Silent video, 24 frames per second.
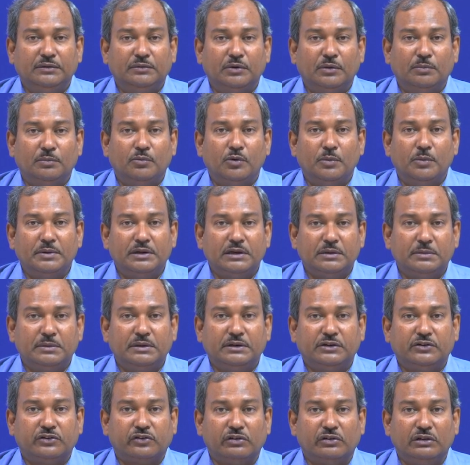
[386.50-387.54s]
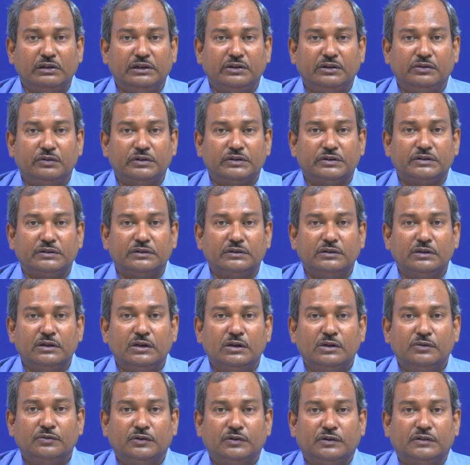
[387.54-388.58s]
momentum integral equation
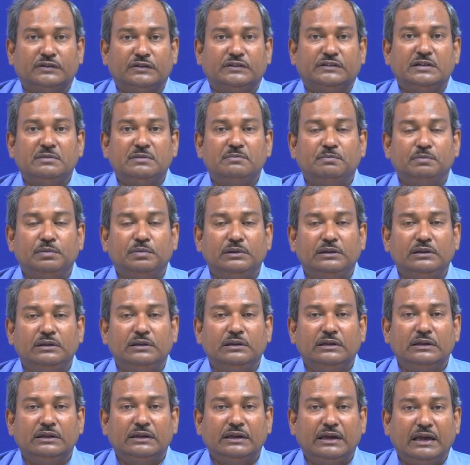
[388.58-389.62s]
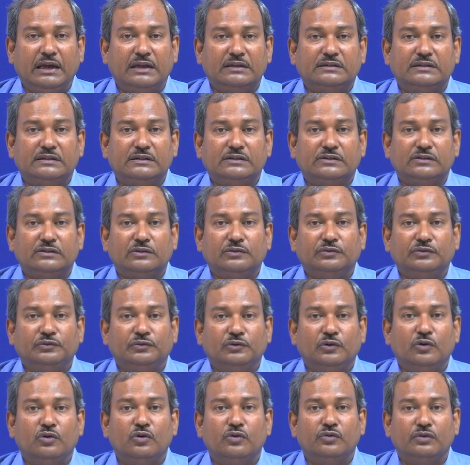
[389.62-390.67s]
for simple cases of
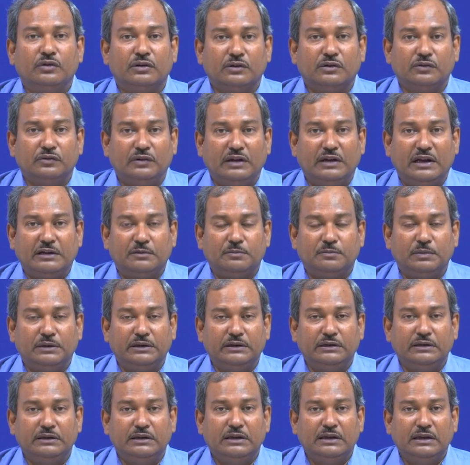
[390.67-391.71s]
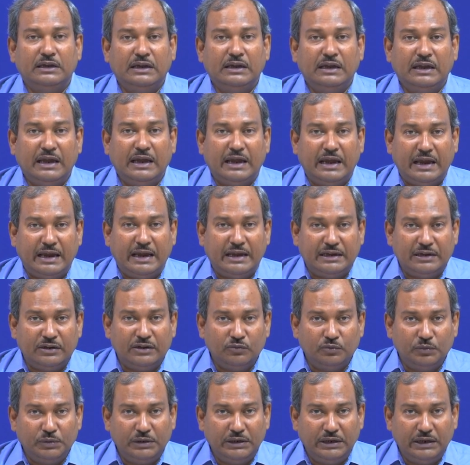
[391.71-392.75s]
flow over a flat plate, and
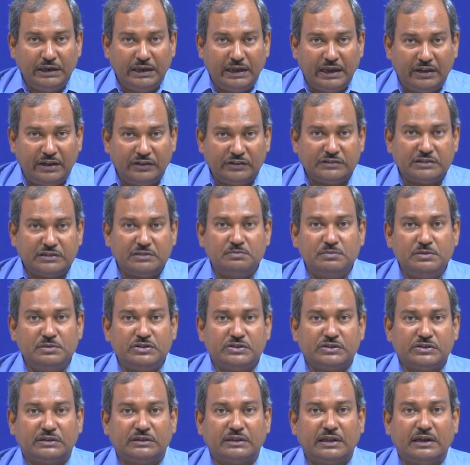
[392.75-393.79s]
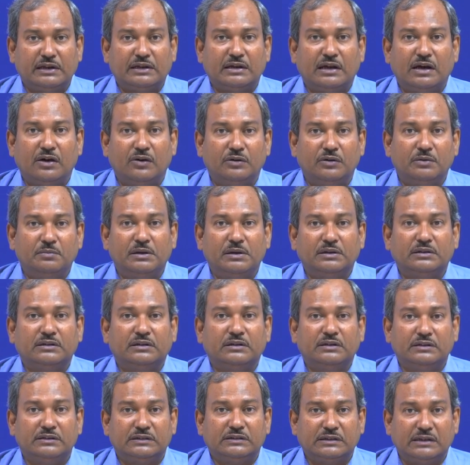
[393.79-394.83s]
we established that our method
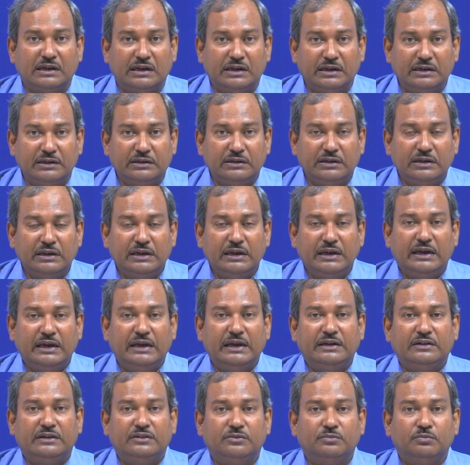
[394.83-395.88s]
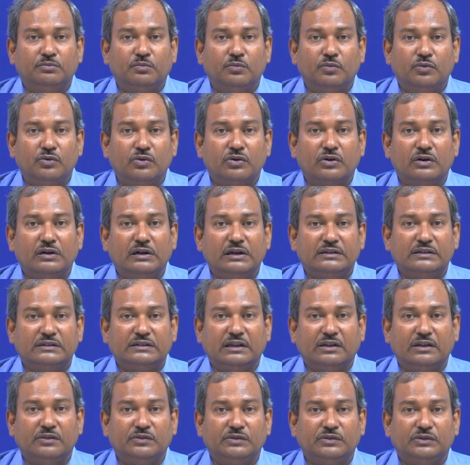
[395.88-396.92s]
is correct. It more or less
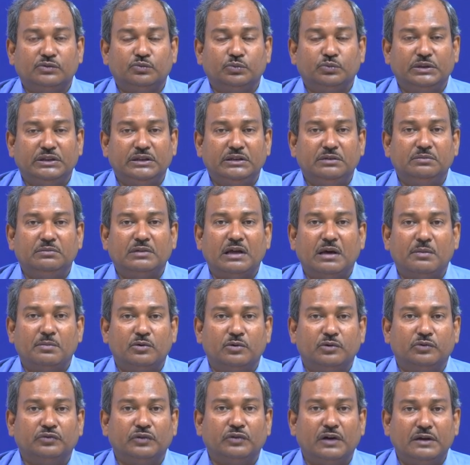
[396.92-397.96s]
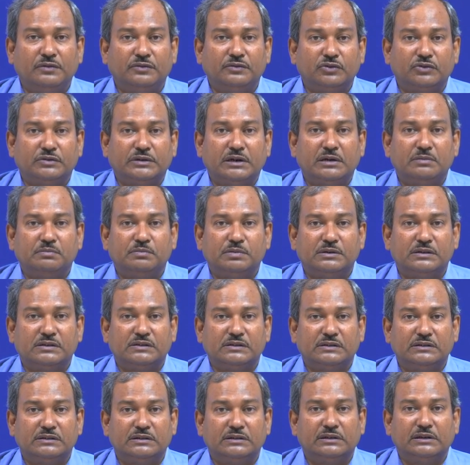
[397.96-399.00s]
gives within about 5 to
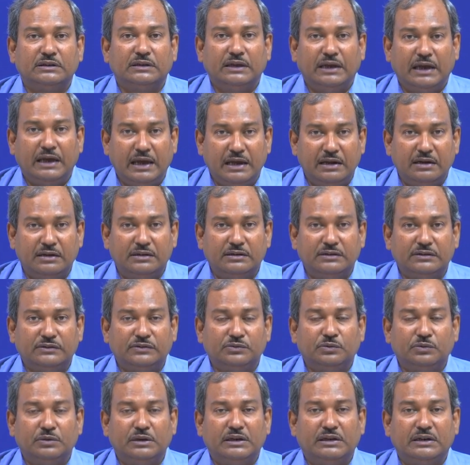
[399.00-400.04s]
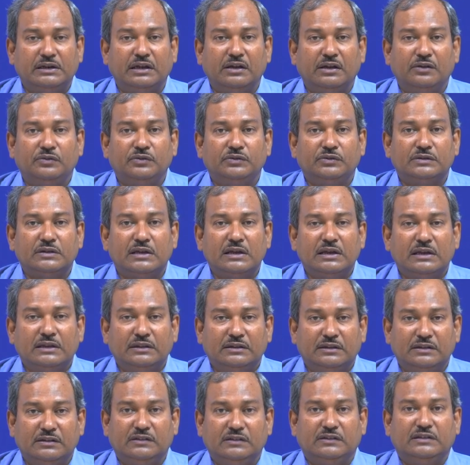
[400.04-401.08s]
10% errors. It gives
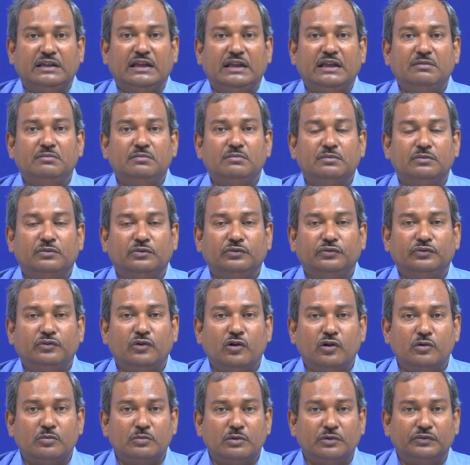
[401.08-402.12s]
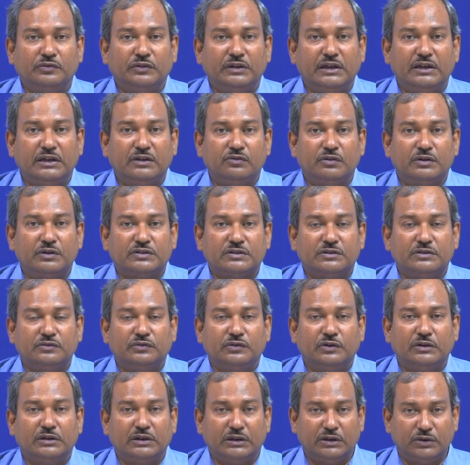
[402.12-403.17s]
the same form of the equation
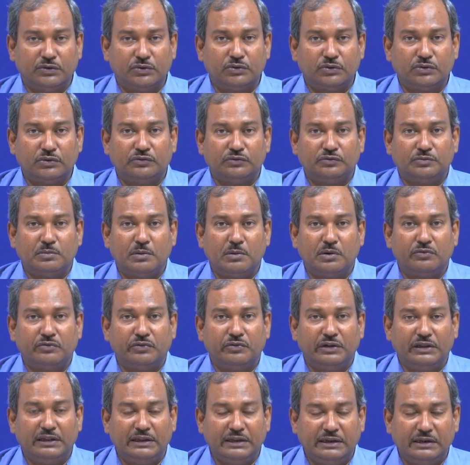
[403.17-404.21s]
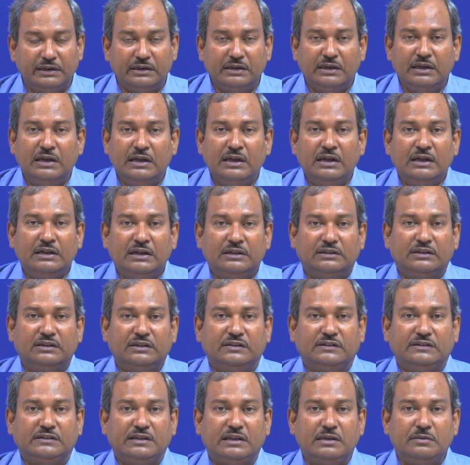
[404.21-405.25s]
for the growth of boundary layer, the
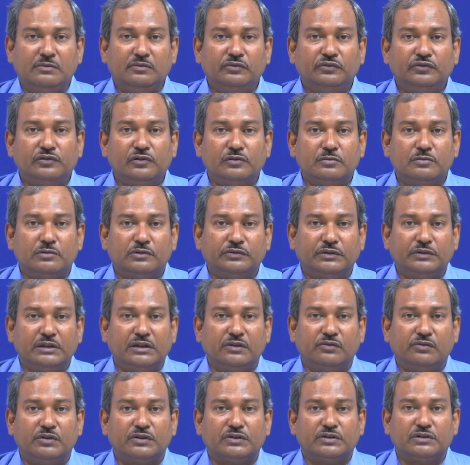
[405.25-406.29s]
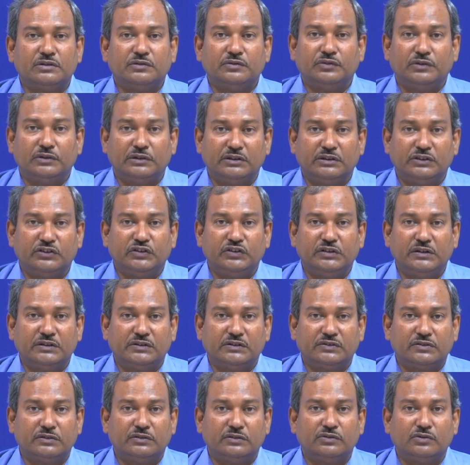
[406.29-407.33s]
same form of the equation for the shear
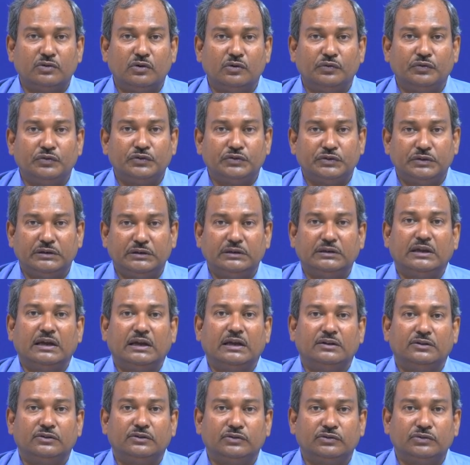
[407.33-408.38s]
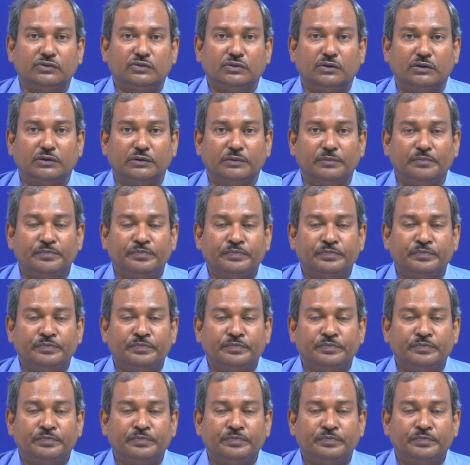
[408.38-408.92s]
stress coefficient, and so on.